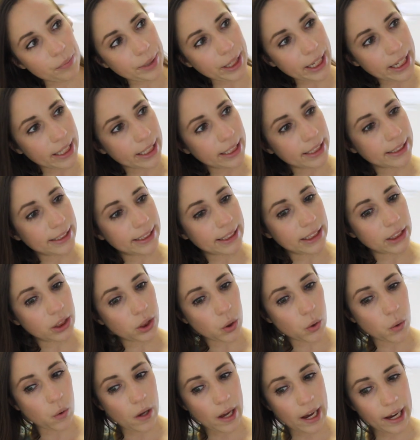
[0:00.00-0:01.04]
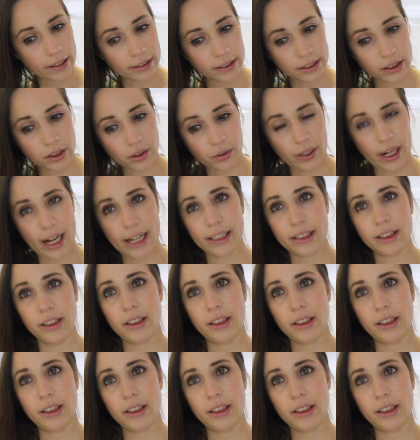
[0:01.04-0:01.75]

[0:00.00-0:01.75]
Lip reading: because the whole house is a wreck.